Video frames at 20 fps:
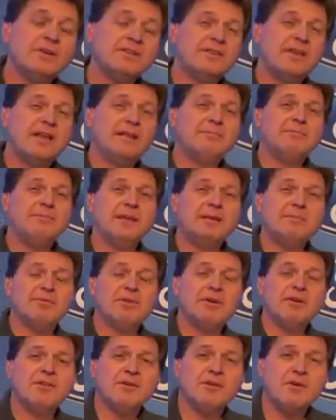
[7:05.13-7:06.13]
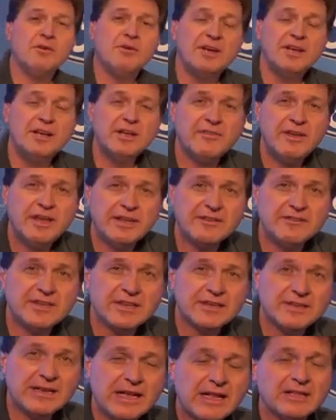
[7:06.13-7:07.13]
is that Big Brother or innovative
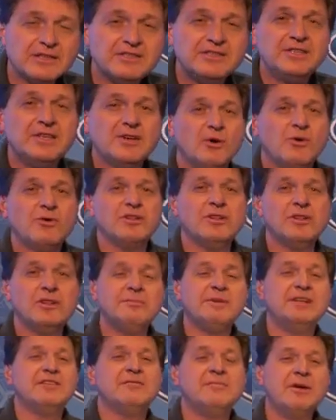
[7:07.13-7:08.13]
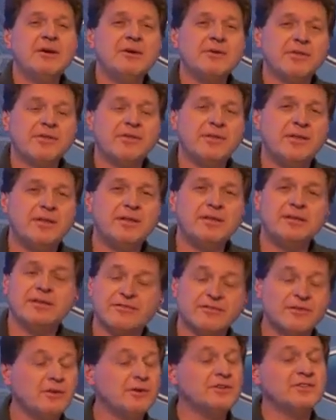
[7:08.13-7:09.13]
technology, or a little bit of both?
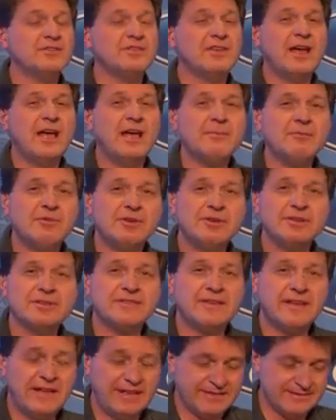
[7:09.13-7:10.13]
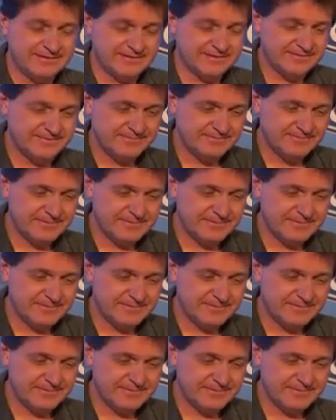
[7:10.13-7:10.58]
Of course, time will tell.